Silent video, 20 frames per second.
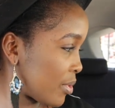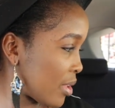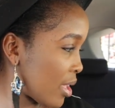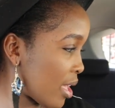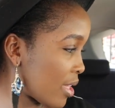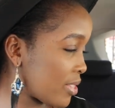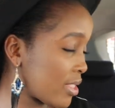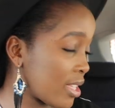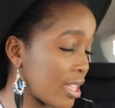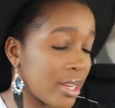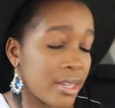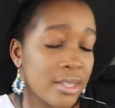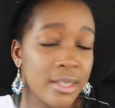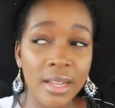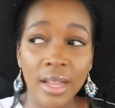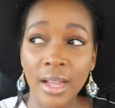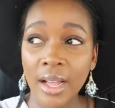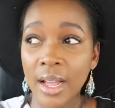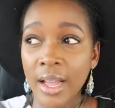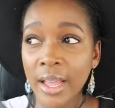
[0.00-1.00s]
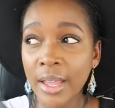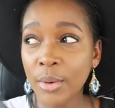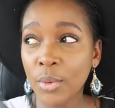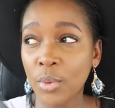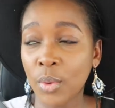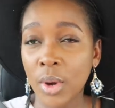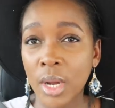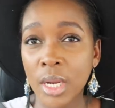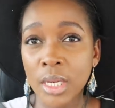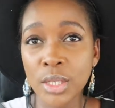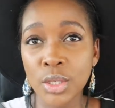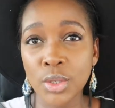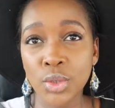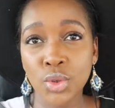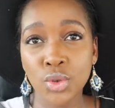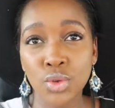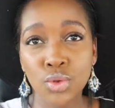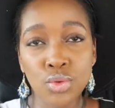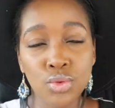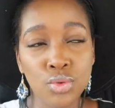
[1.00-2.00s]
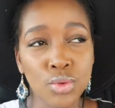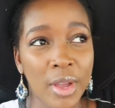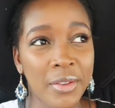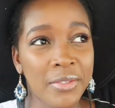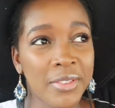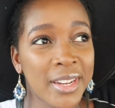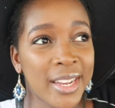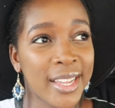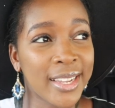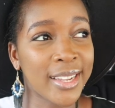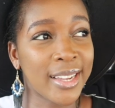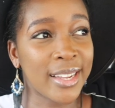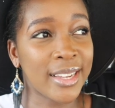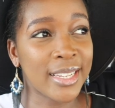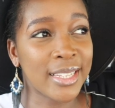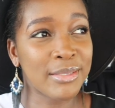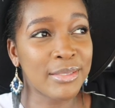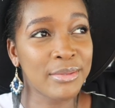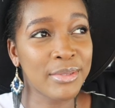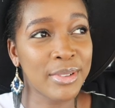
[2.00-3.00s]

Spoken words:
And then I feel like a